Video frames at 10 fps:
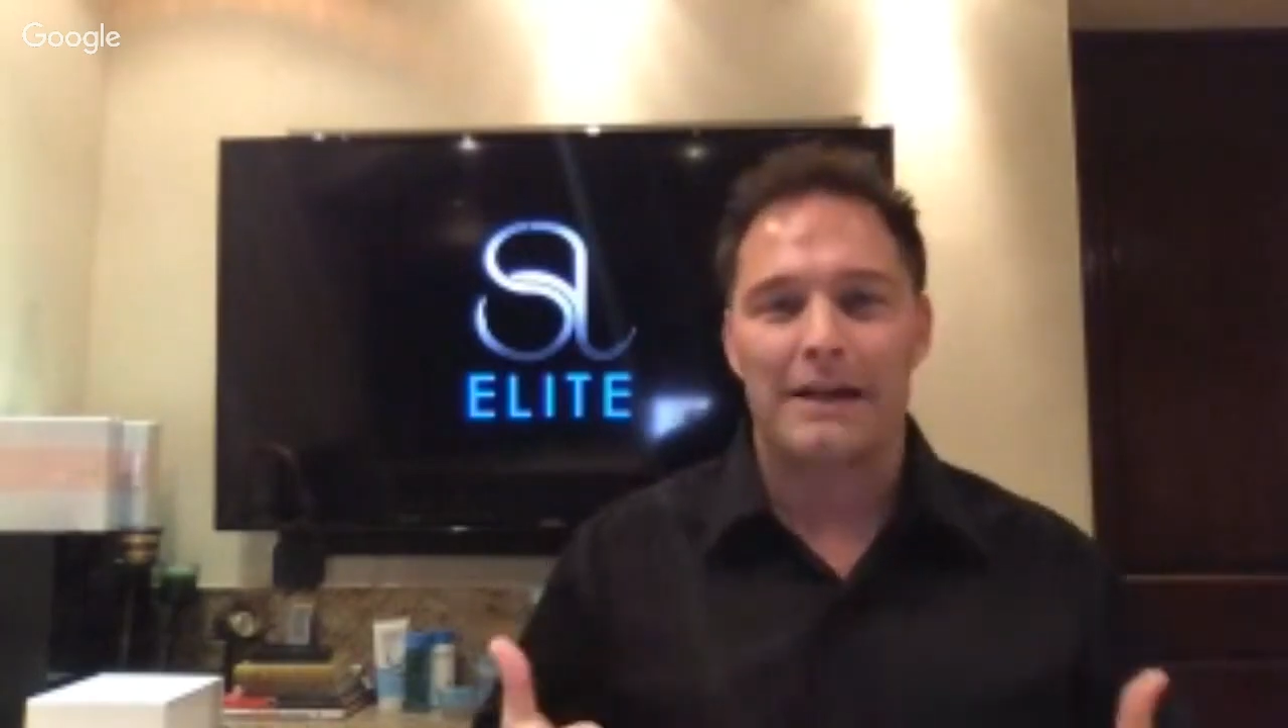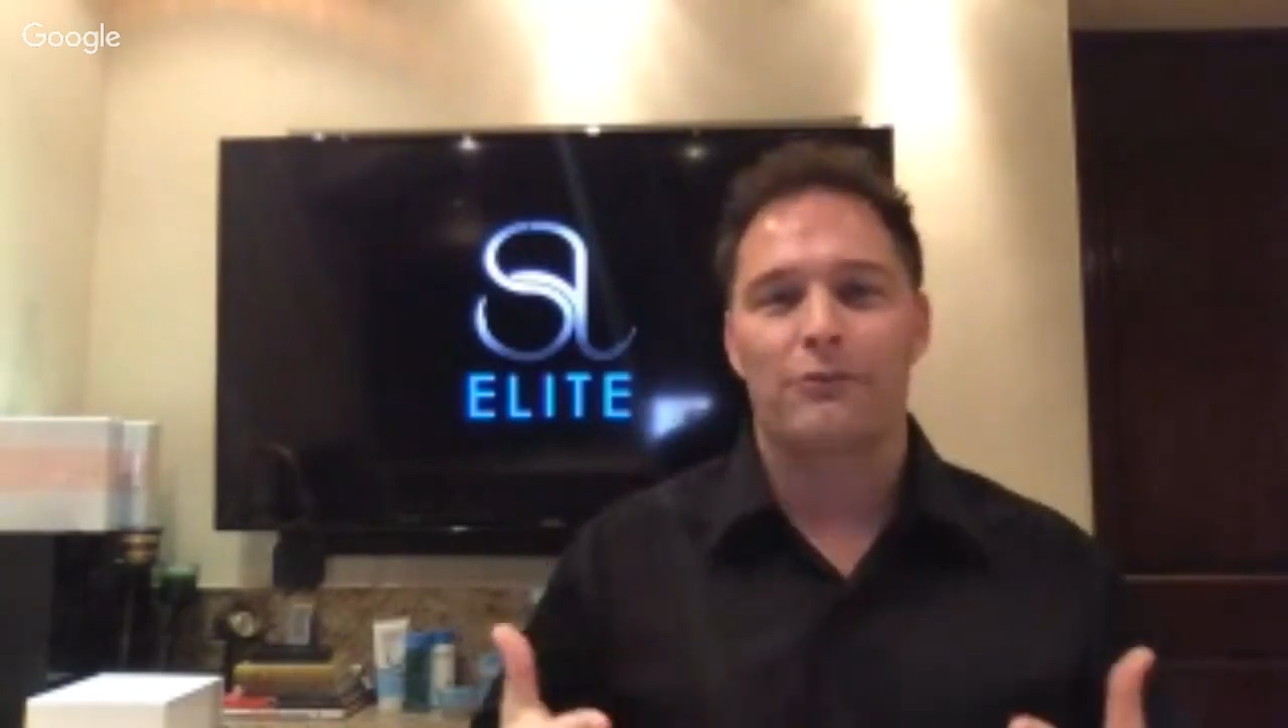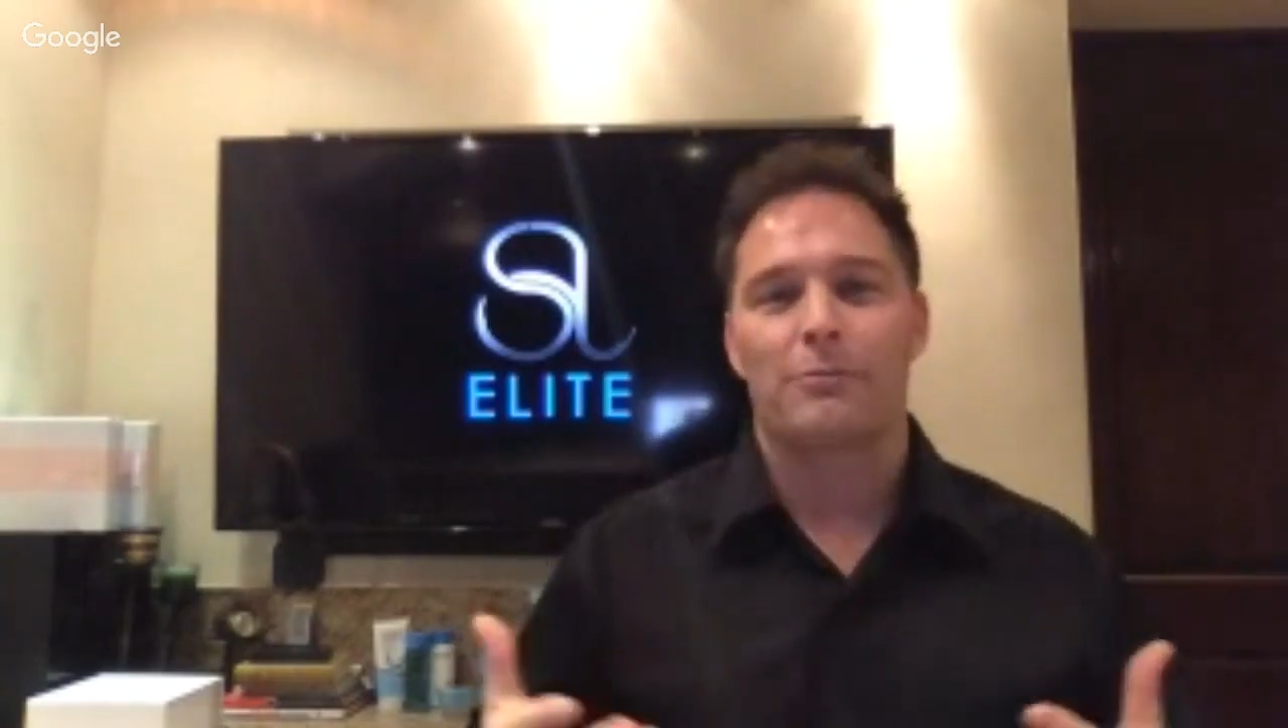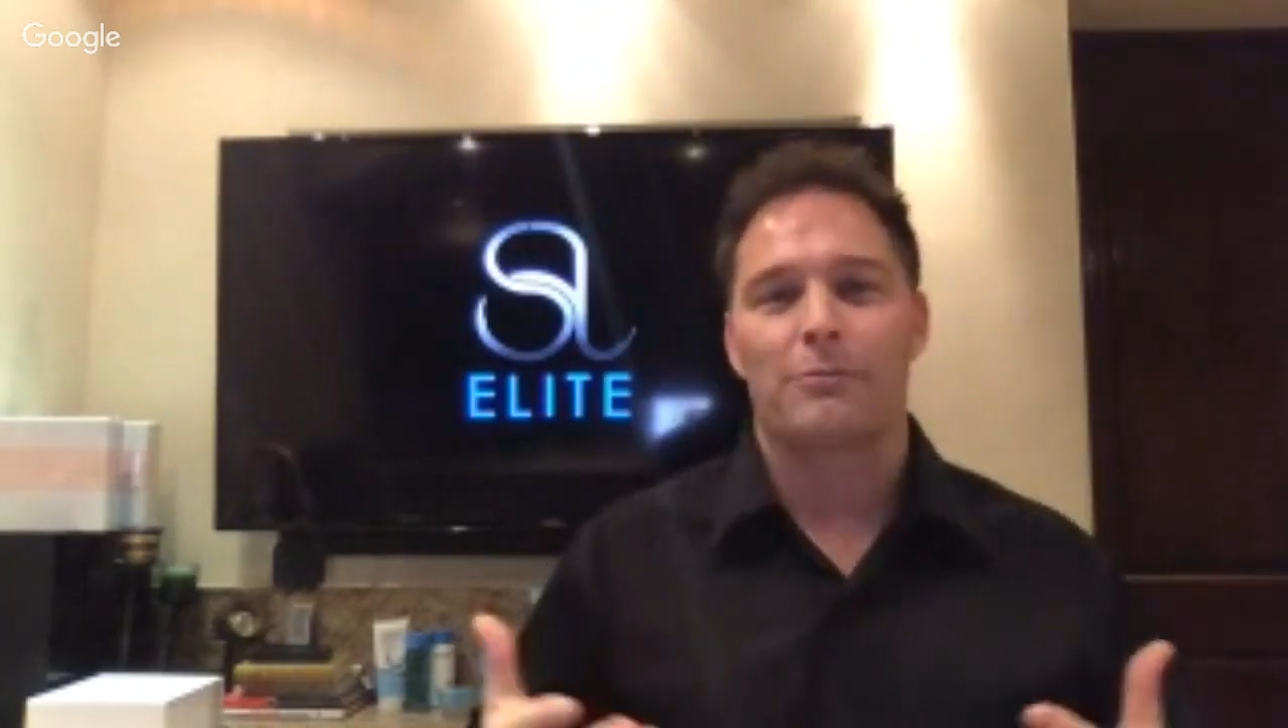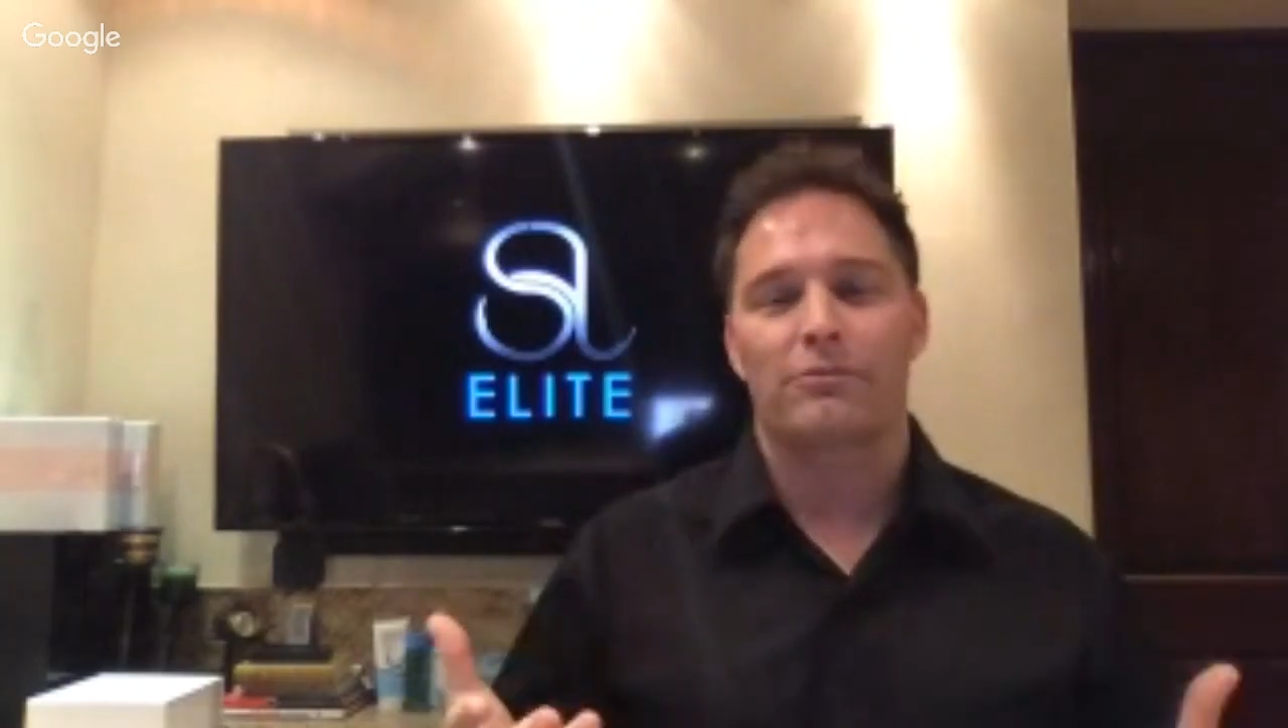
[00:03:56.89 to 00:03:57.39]
and
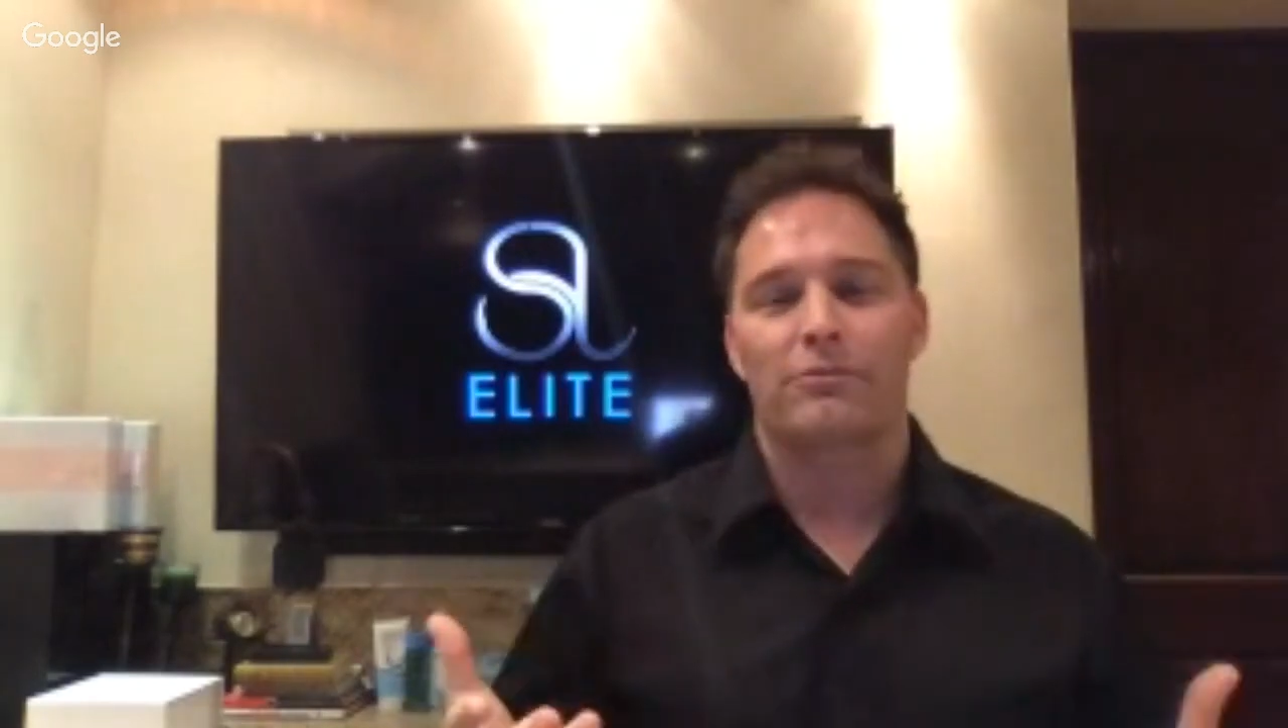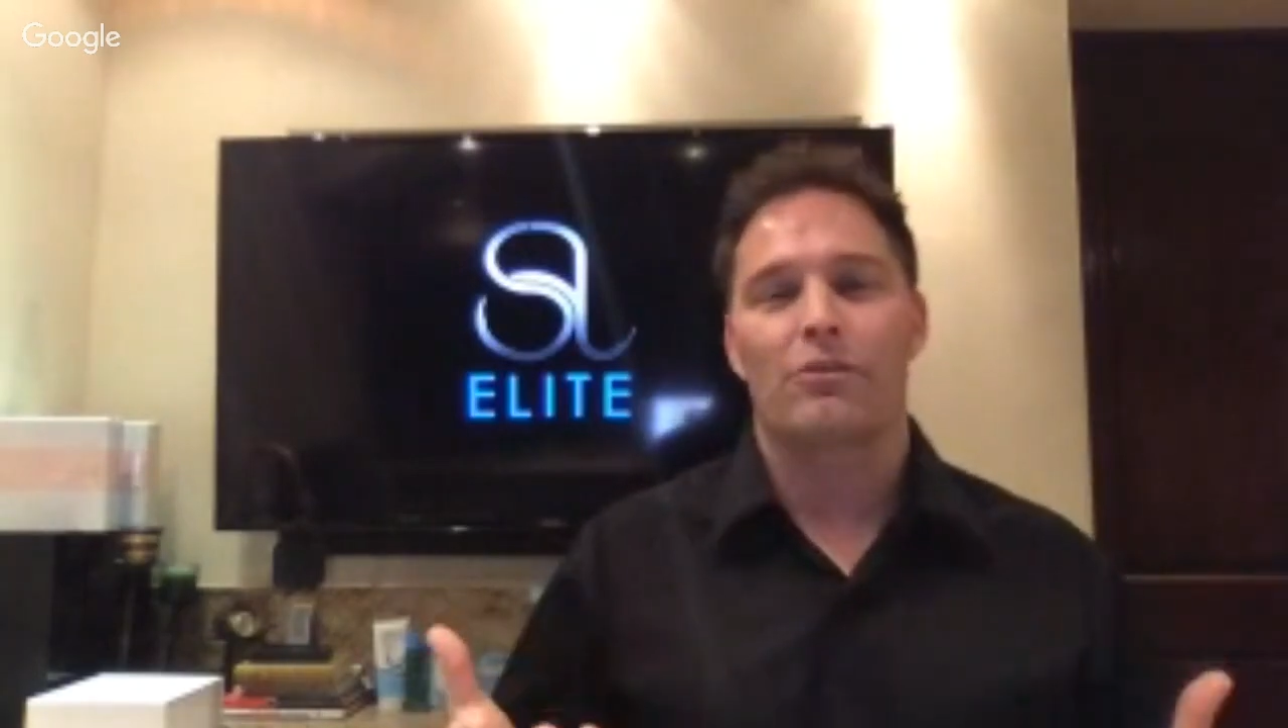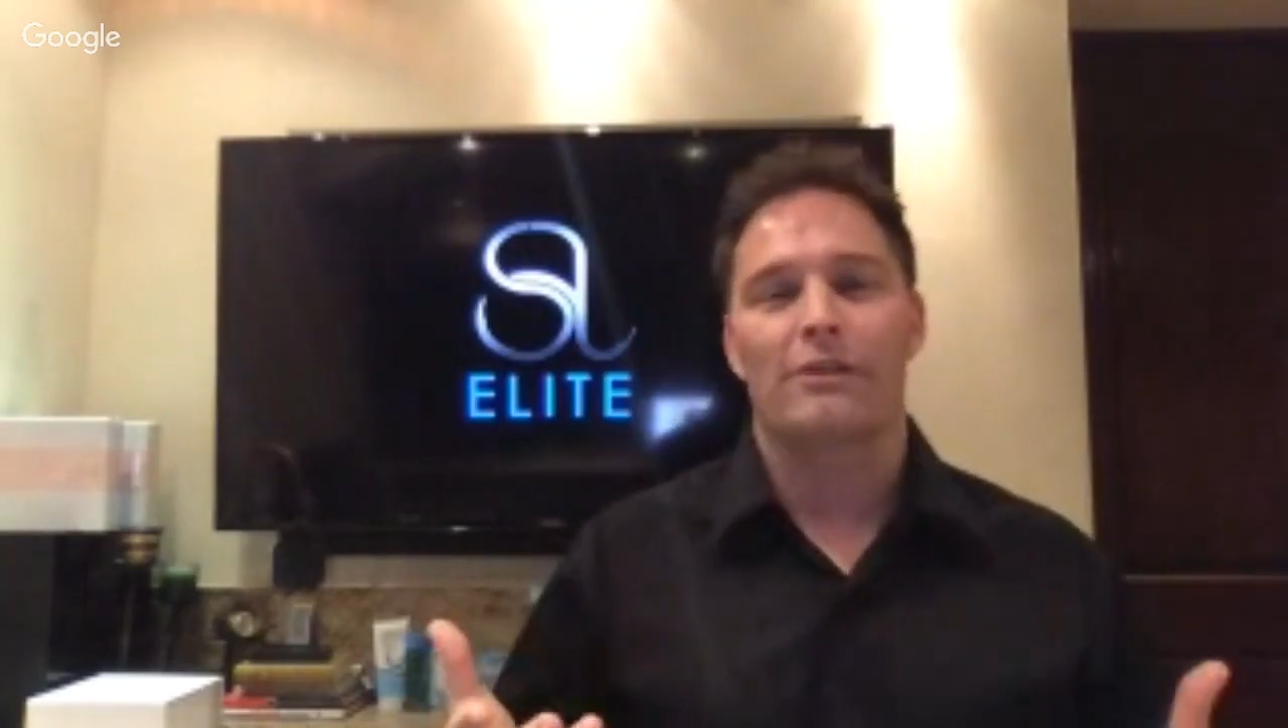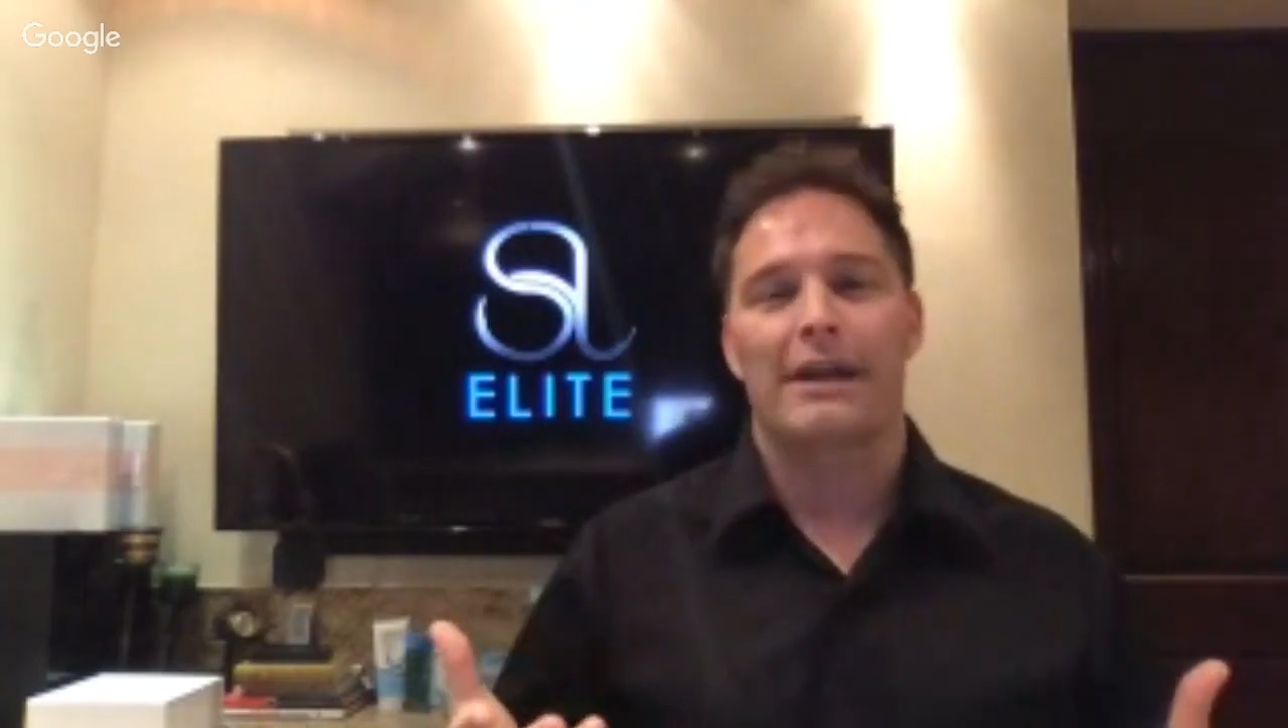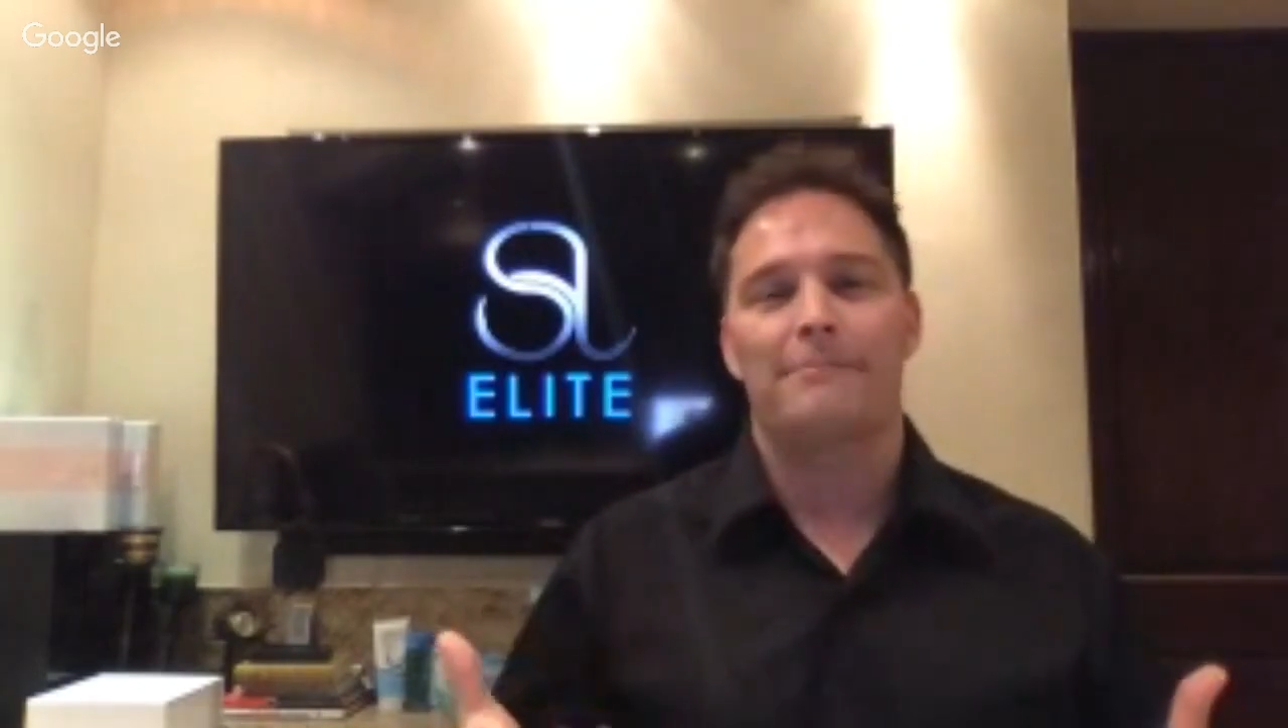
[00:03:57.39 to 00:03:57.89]

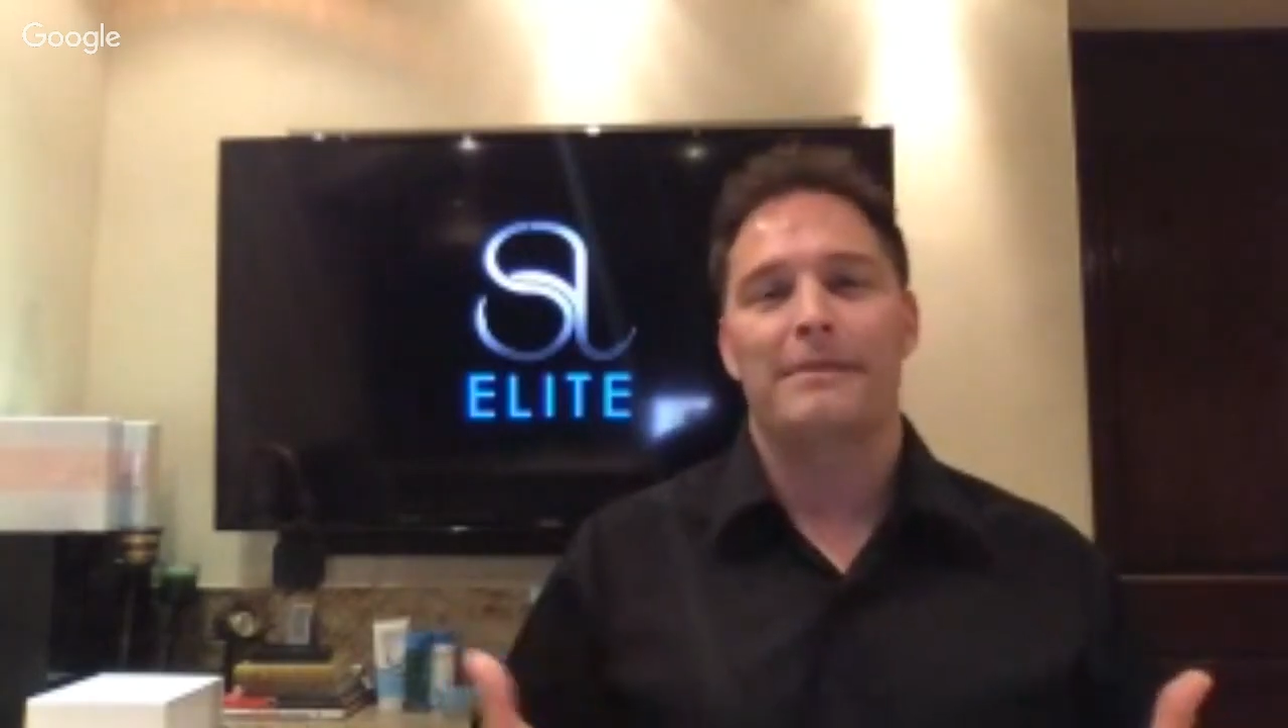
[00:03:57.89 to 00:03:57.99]
program